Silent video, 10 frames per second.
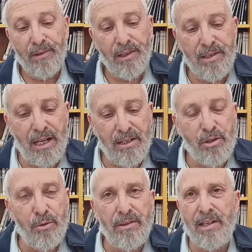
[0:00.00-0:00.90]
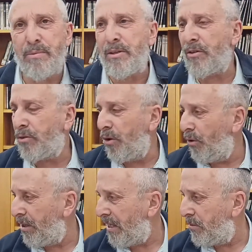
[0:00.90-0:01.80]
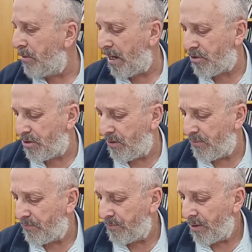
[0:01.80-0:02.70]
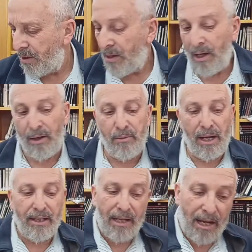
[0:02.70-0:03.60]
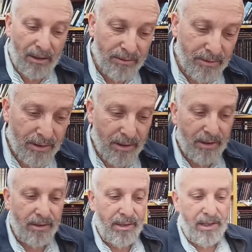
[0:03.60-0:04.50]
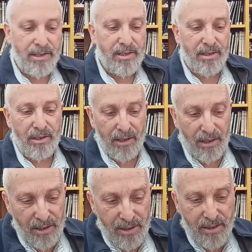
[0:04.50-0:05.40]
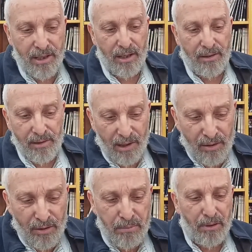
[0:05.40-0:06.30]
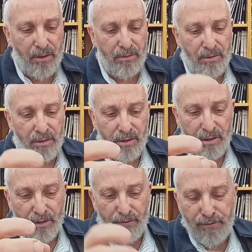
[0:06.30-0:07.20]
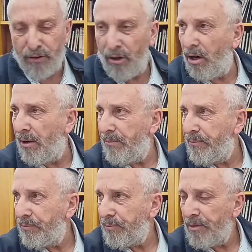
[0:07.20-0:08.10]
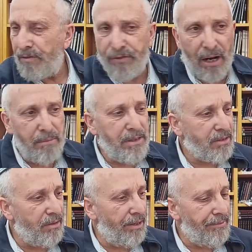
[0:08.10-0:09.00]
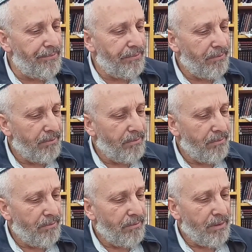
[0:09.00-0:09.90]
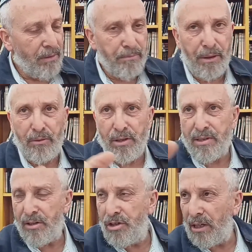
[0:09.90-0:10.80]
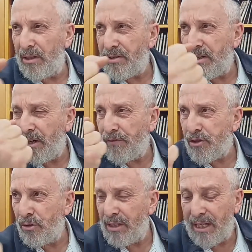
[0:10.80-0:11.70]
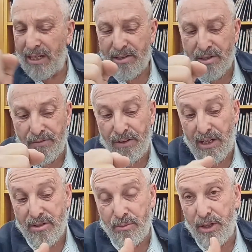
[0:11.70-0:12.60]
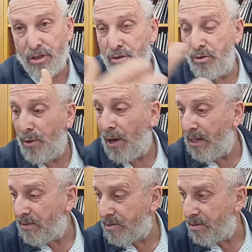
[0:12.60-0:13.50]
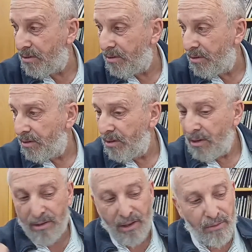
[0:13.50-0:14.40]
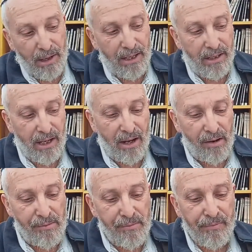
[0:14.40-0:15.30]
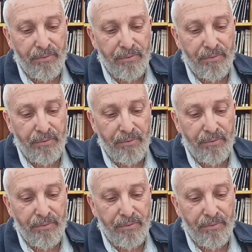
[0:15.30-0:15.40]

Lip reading: He's doing things which are totally irrational. And right now, this is a terrible flaw for Am Yisrael, because the jealousy of Shaul against David has reached new heights, that right now,